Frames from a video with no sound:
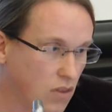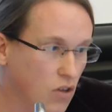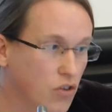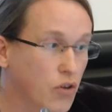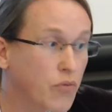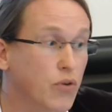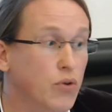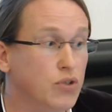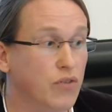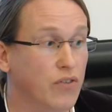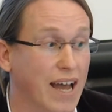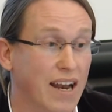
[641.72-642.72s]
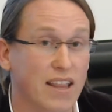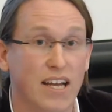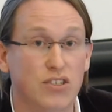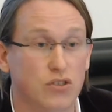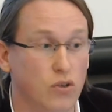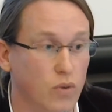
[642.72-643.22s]
the views of
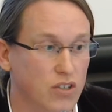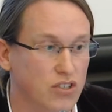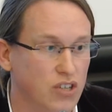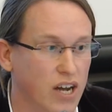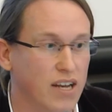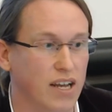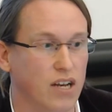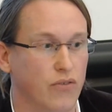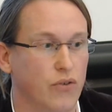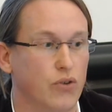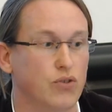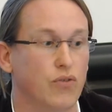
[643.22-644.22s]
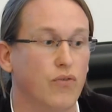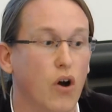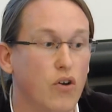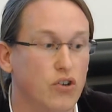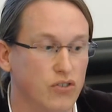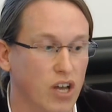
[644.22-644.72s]
candidates on the one side and the views of
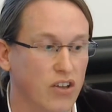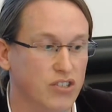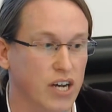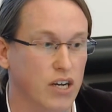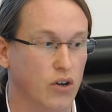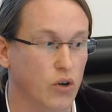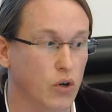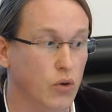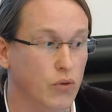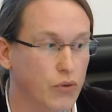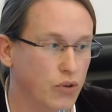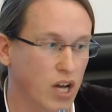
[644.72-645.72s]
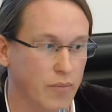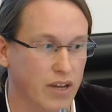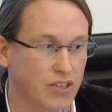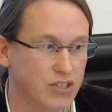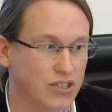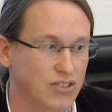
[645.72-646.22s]
voters on the other side on 2
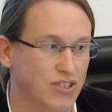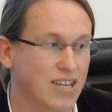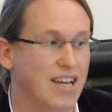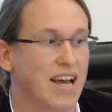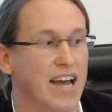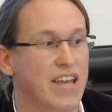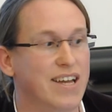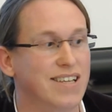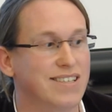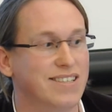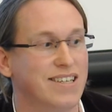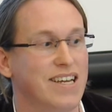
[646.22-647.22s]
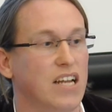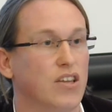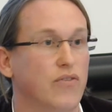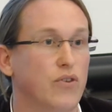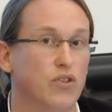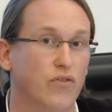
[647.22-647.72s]
dimensions. And you can see that the
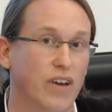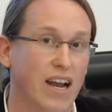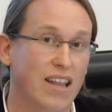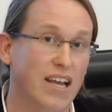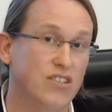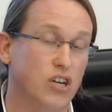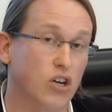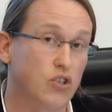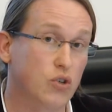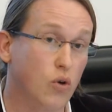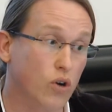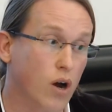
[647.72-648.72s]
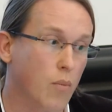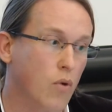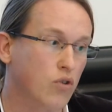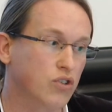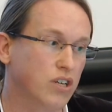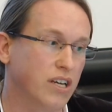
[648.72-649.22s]
views of candidates are
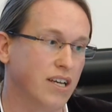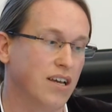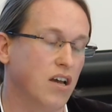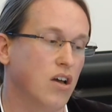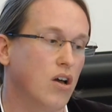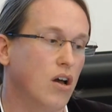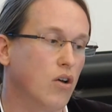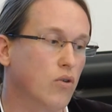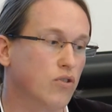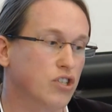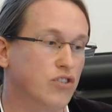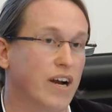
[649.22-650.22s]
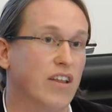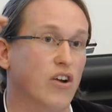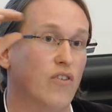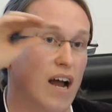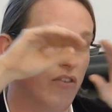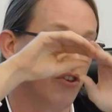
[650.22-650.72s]
mostly concentrated
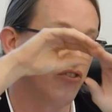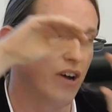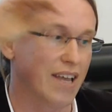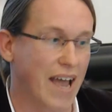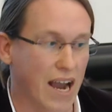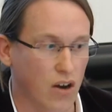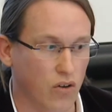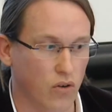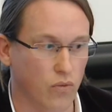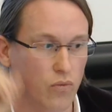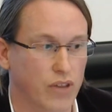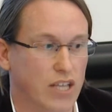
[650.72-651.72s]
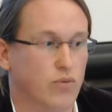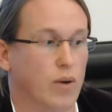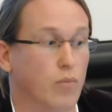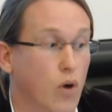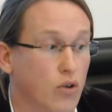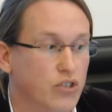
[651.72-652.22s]
around the diagonal. That's where
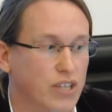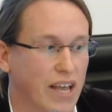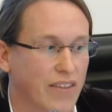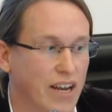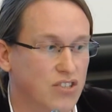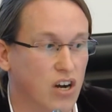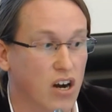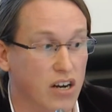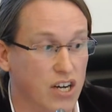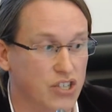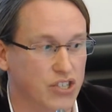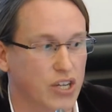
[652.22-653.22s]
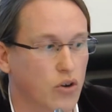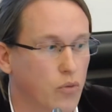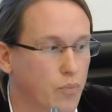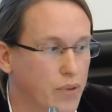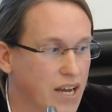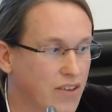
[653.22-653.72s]
most candidates are, and they're
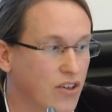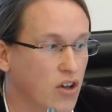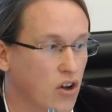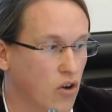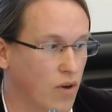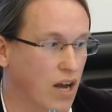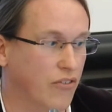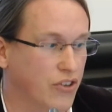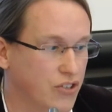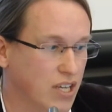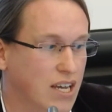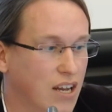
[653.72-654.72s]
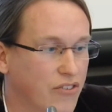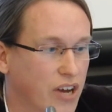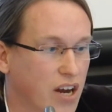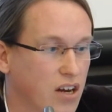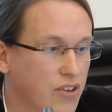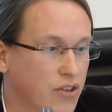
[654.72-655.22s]
single-peaked around this
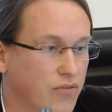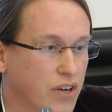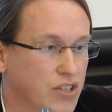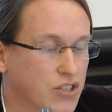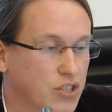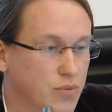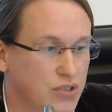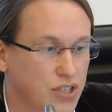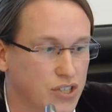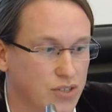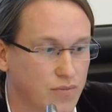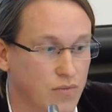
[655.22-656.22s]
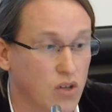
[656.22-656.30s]
egalitarian interventionist position.